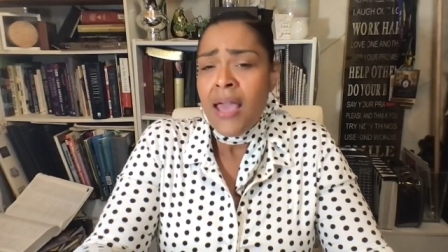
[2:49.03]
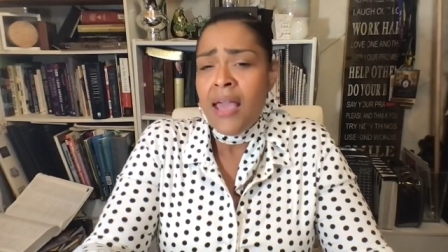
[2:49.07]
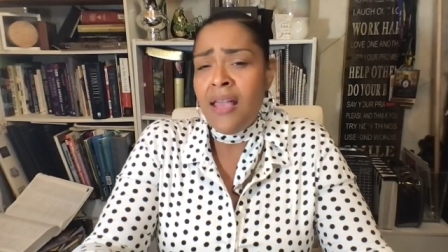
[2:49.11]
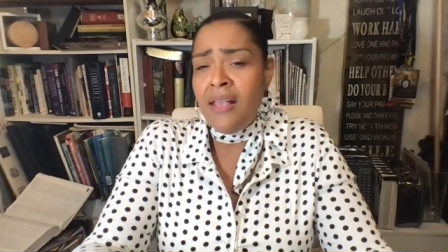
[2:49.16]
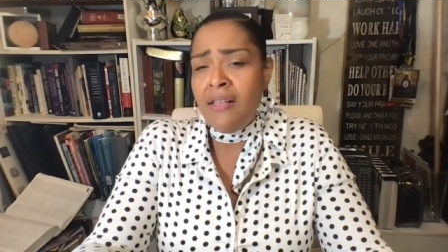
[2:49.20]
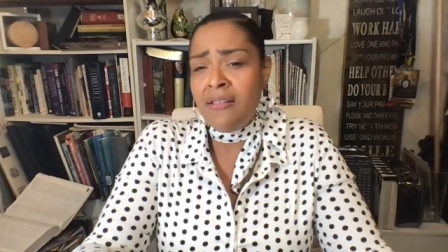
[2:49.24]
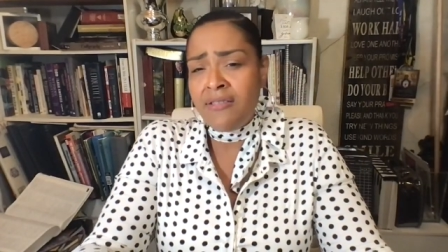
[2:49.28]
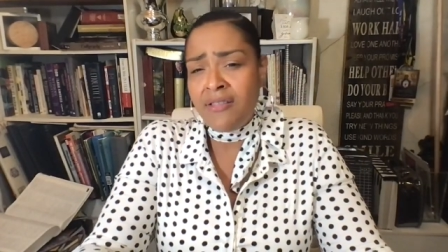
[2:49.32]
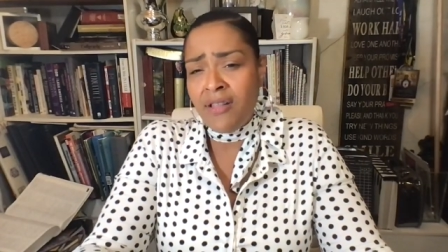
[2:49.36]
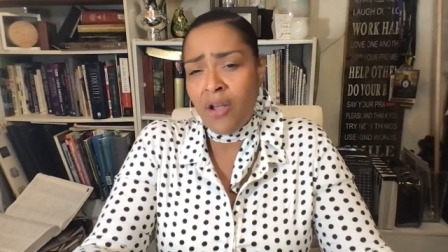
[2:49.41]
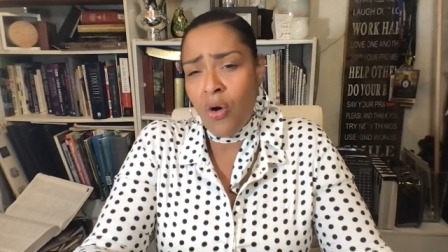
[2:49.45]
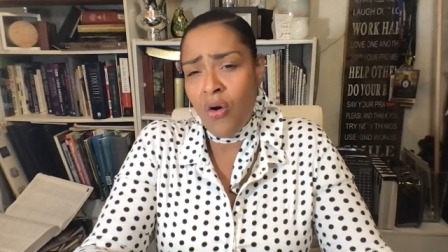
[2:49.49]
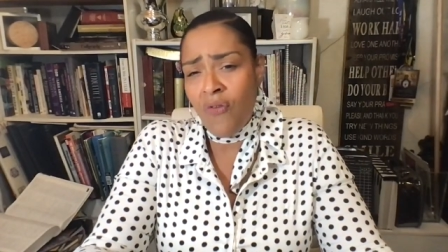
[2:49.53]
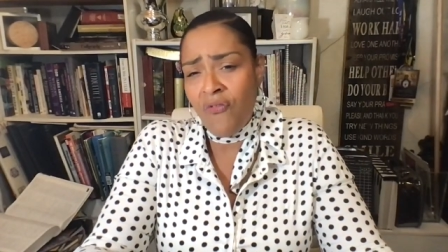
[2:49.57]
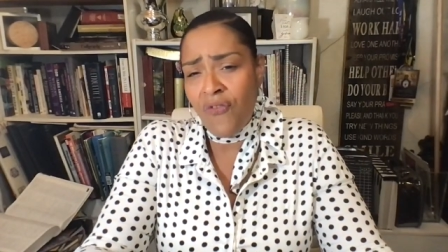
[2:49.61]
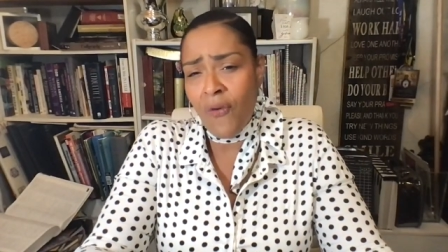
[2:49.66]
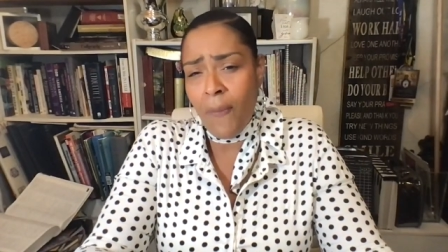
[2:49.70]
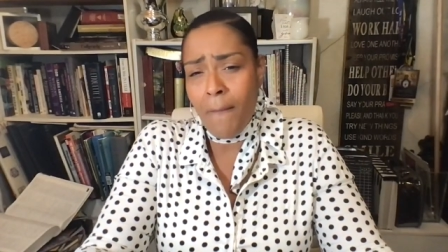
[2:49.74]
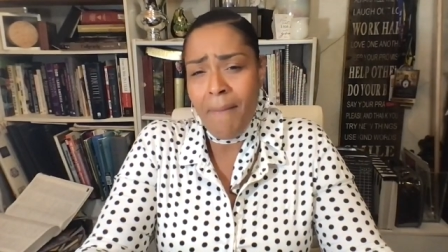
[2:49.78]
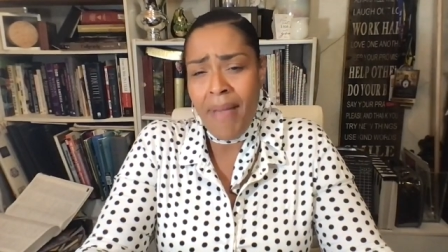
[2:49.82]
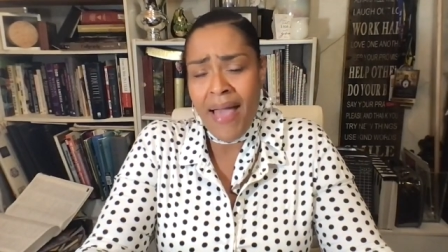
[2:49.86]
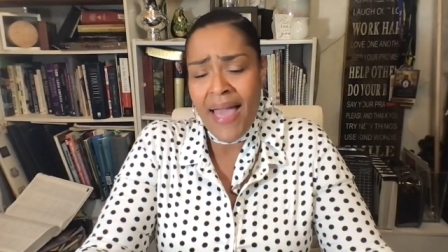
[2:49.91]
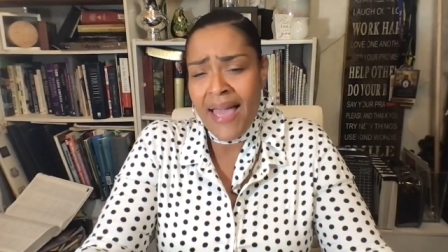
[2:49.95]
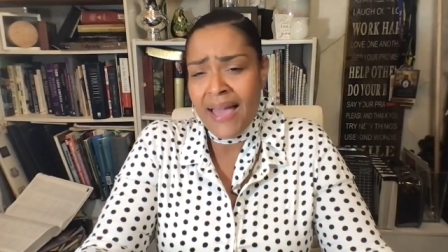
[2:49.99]
So for
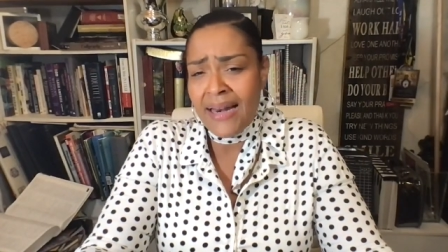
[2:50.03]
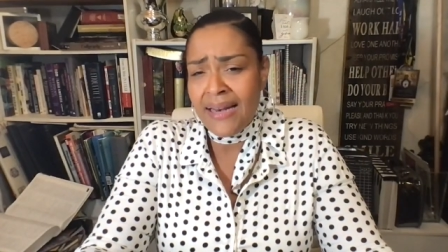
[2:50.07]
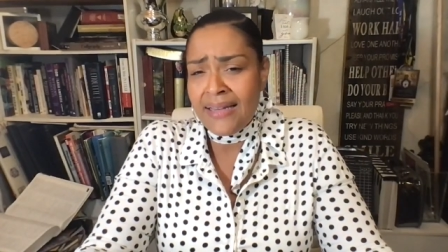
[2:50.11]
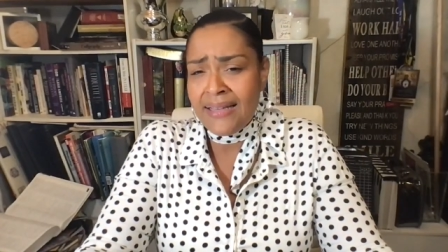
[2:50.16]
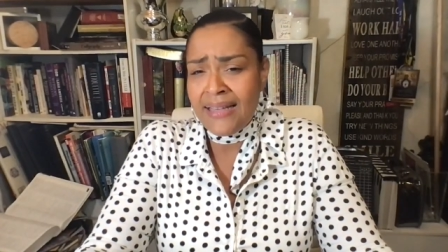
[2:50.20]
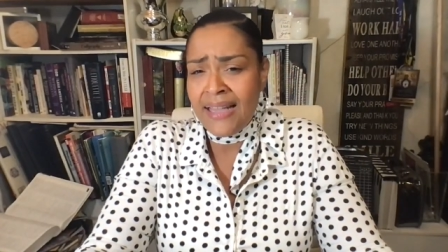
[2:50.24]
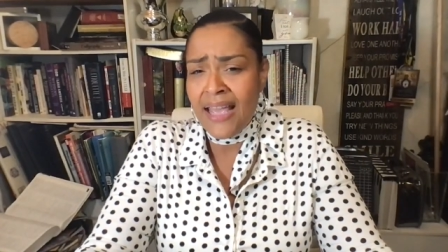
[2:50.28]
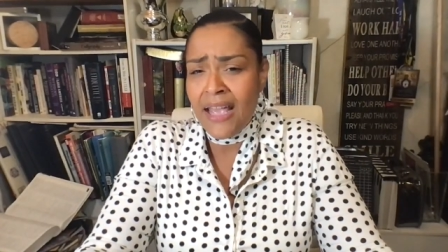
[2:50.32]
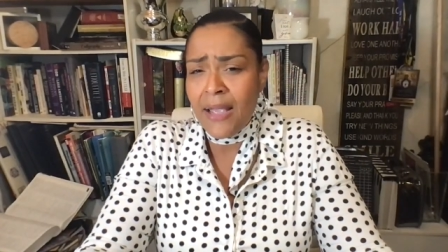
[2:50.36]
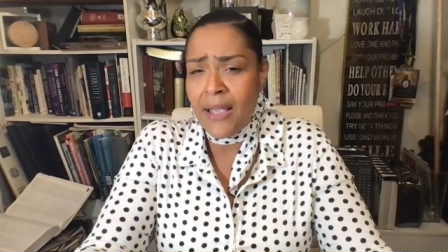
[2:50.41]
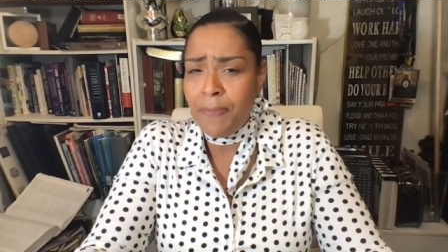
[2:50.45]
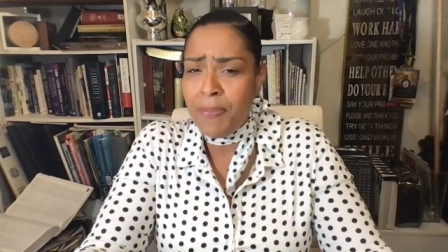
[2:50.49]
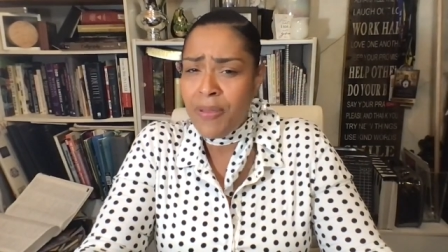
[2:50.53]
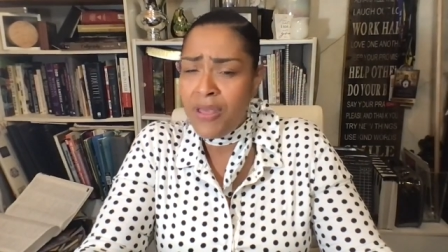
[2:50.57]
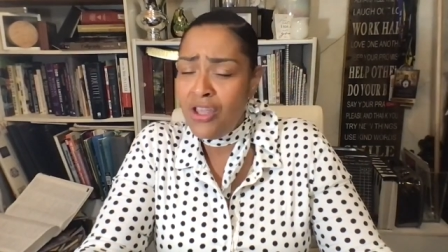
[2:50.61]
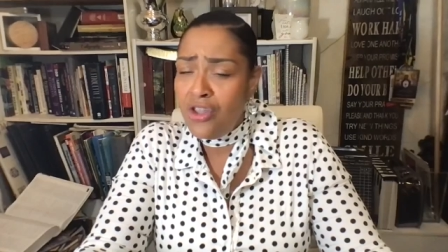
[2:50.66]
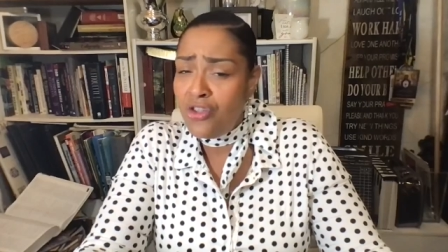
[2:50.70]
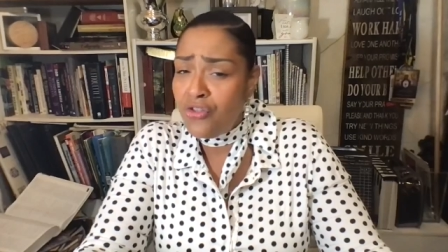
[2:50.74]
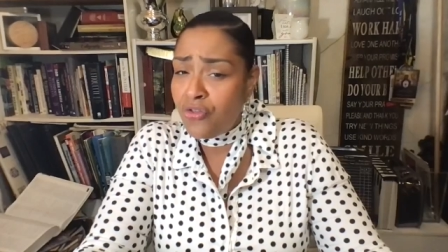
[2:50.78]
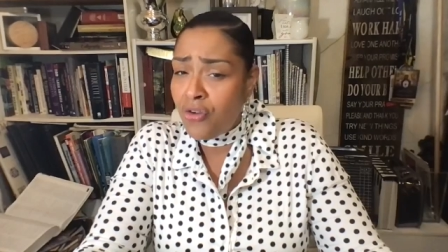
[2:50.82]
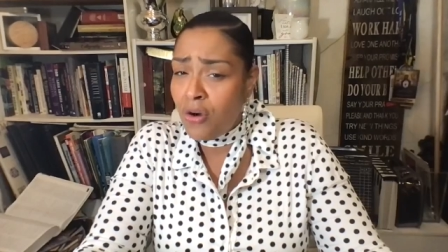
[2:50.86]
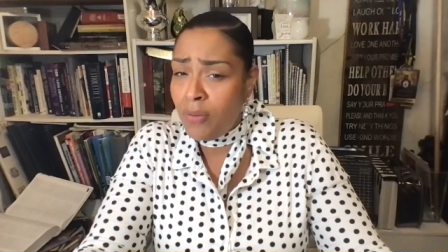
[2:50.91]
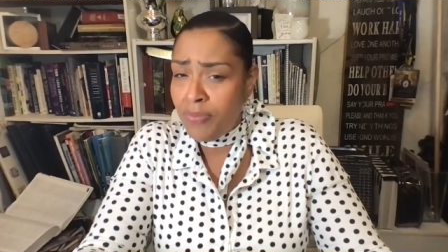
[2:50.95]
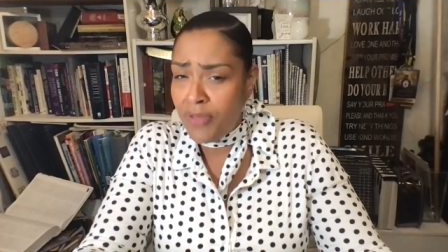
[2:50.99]
man to take peace
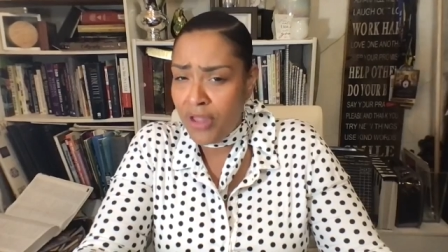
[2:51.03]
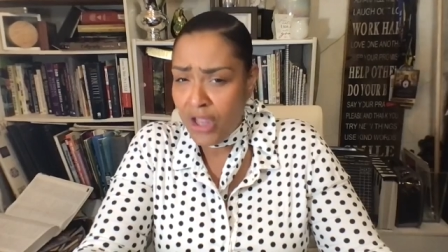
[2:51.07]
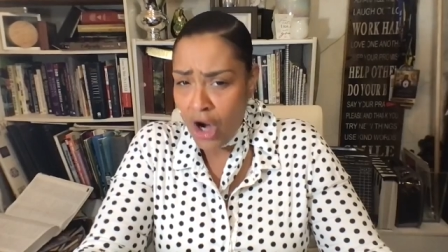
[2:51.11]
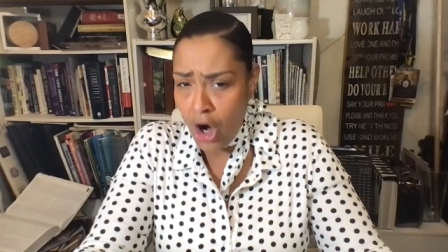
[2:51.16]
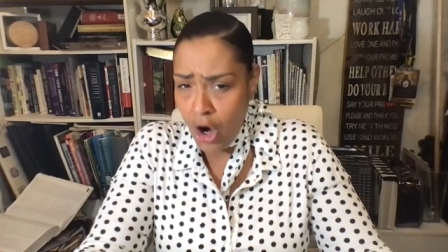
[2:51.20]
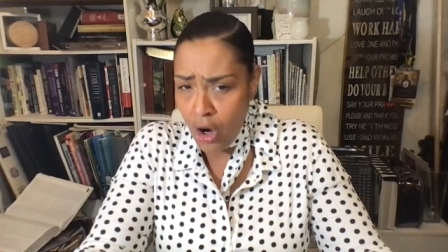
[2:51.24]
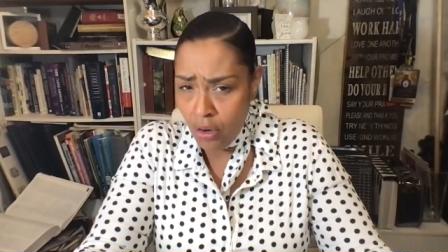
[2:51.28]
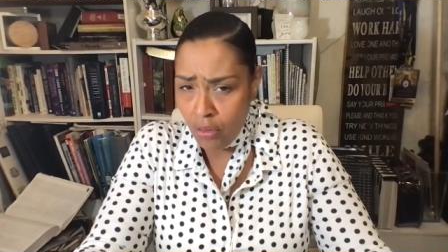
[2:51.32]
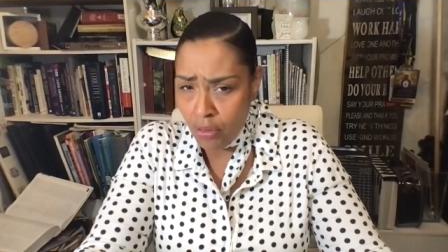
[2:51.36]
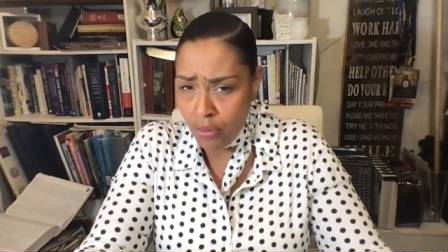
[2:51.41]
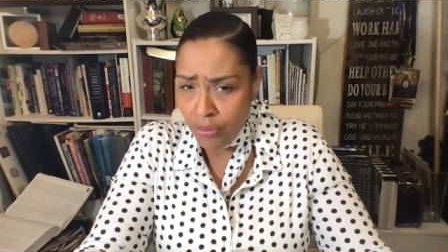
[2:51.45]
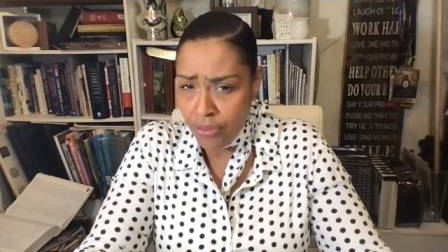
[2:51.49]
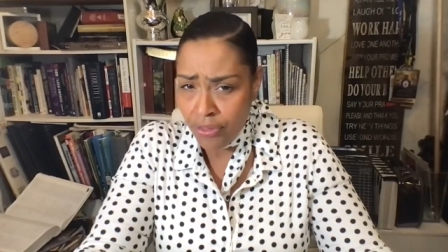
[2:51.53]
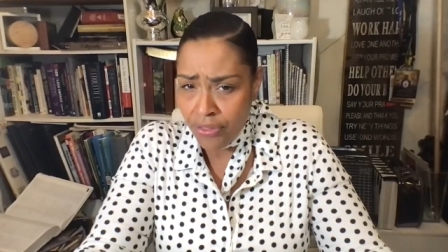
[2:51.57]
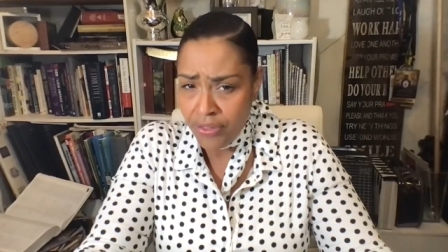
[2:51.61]
from the earth